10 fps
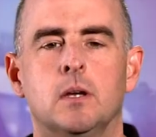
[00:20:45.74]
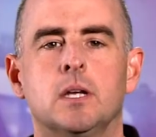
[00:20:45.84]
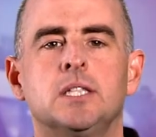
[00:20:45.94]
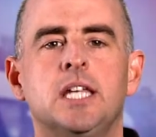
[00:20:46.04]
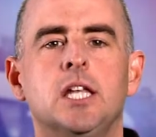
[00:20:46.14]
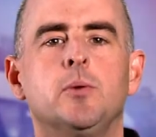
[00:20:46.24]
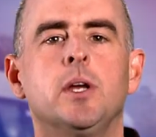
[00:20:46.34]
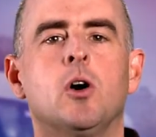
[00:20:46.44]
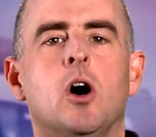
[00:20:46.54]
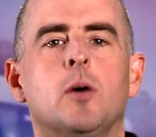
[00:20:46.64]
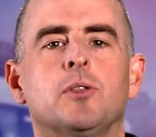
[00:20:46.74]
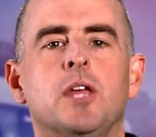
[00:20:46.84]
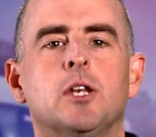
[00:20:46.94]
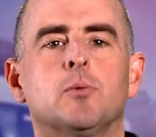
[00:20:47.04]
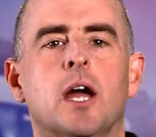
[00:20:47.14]
Continuing on with
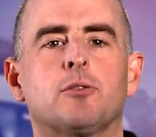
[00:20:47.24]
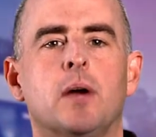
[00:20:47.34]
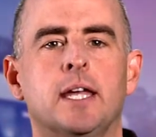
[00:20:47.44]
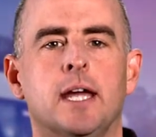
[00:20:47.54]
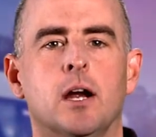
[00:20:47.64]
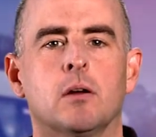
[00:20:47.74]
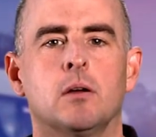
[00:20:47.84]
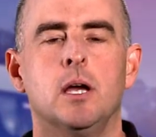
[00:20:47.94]
indirect threat care,